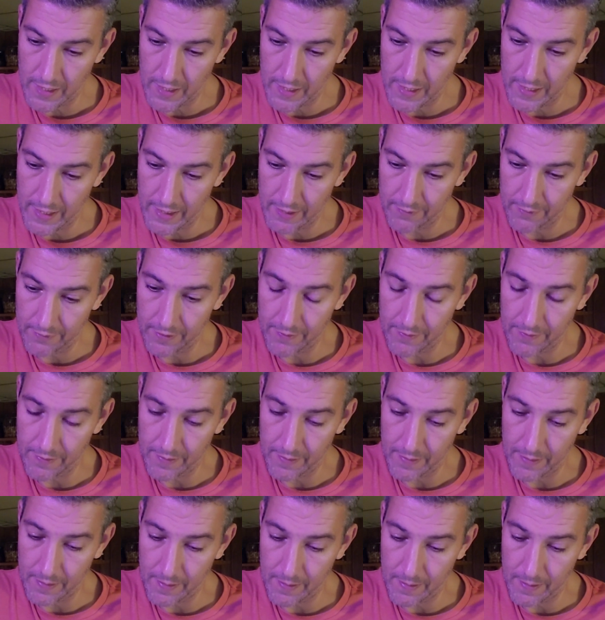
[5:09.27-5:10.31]
a
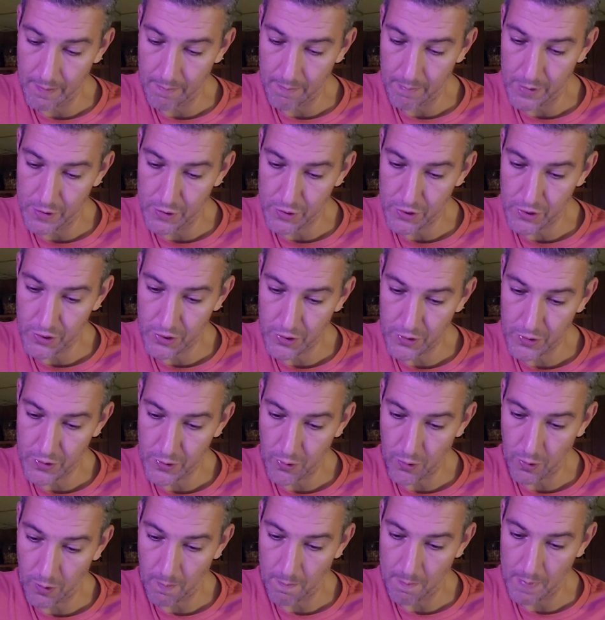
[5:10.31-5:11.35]

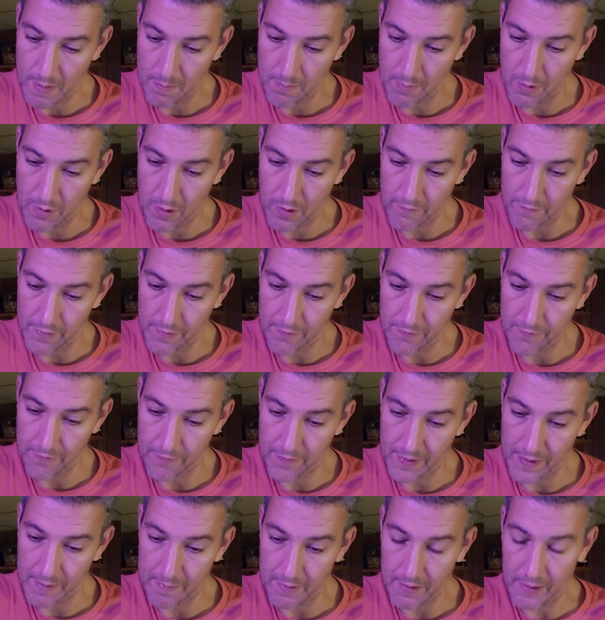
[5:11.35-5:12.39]
maternal member of the
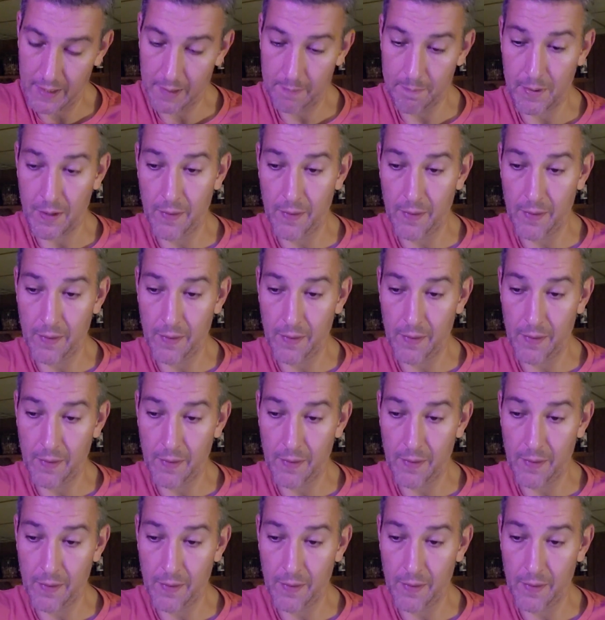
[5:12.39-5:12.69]
family.